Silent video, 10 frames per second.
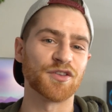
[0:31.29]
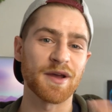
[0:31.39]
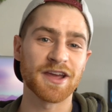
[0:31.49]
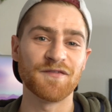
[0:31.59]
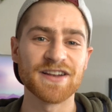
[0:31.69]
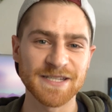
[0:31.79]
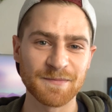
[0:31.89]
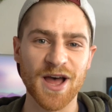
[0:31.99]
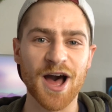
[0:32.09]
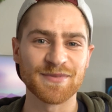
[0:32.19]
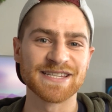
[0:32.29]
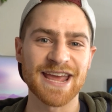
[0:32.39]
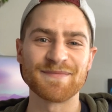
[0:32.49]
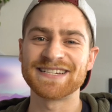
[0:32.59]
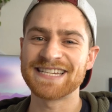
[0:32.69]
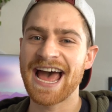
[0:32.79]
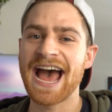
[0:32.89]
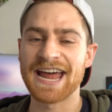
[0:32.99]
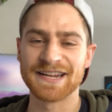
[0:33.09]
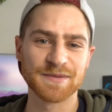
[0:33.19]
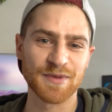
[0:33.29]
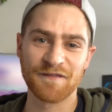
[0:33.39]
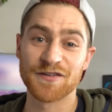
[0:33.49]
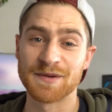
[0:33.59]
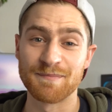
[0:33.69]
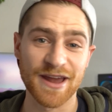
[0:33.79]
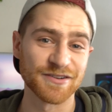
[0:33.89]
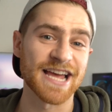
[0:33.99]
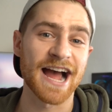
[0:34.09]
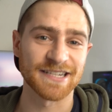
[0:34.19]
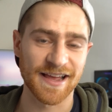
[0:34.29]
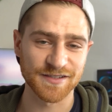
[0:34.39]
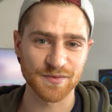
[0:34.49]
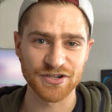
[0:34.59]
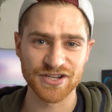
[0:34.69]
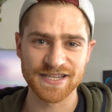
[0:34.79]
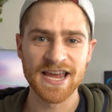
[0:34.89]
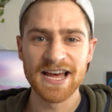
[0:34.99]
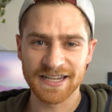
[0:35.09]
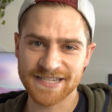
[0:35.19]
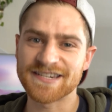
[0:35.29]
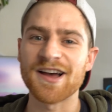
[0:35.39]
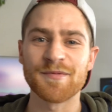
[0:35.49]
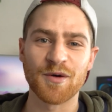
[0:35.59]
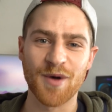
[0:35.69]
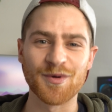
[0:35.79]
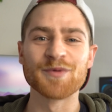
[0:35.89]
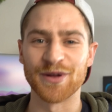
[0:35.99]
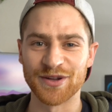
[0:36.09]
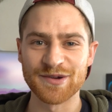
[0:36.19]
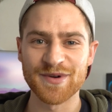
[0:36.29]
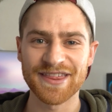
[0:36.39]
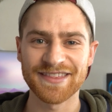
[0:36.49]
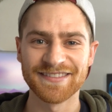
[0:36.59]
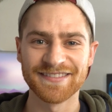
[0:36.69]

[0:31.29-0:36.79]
so I convinced him to up his game a tad and spring for some better tactile switches. Let's talk about what we're building with.